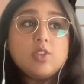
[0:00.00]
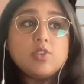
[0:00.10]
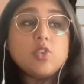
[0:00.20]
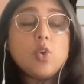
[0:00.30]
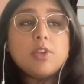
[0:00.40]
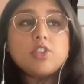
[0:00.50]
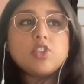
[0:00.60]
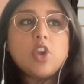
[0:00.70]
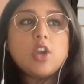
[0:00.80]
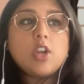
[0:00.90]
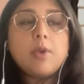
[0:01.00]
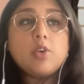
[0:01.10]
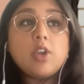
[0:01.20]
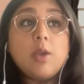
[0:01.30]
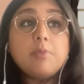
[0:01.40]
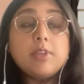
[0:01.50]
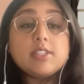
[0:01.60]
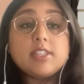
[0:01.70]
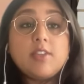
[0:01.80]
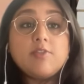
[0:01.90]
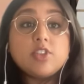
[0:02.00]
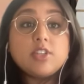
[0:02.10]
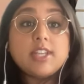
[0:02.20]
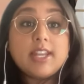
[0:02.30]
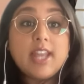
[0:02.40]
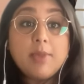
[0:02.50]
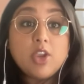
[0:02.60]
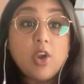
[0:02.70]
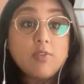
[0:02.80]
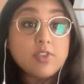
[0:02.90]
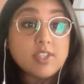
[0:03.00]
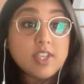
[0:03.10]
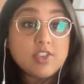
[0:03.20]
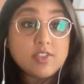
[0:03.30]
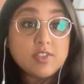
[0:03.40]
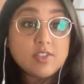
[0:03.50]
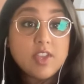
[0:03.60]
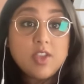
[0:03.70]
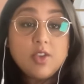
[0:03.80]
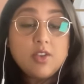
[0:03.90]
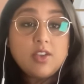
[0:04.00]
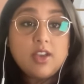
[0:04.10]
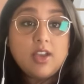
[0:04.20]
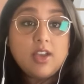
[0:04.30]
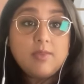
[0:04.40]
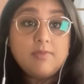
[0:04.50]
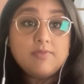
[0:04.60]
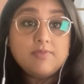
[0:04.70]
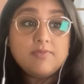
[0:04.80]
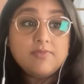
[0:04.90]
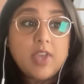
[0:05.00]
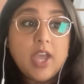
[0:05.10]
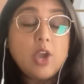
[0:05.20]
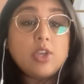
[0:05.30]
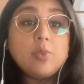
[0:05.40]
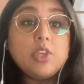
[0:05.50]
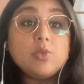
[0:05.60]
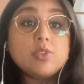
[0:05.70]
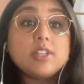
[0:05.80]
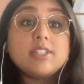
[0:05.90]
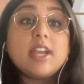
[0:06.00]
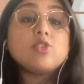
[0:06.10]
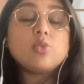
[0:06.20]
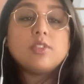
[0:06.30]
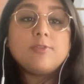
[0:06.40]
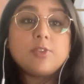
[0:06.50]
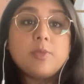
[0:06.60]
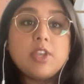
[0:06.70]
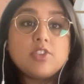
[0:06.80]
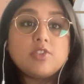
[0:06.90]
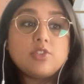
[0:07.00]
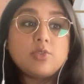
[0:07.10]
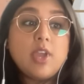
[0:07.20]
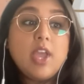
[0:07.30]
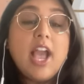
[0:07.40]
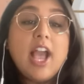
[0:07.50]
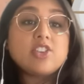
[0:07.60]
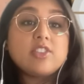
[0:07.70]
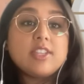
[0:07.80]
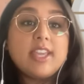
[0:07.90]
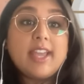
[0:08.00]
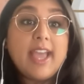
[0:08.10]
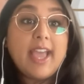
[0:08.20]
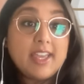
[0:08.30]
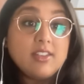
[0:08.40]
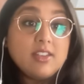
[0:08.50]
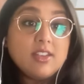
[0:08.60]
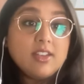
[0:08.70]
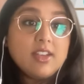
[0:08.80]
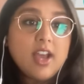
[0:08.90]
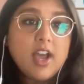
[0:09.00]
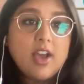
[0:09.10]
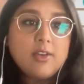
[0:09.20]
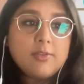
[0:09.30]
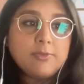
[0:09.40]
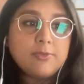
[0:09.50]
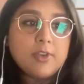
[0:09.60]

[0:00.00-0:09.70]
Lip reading: so much talk about companies leveraging dynamic conversations. How can we use contextual information to actually get ahead of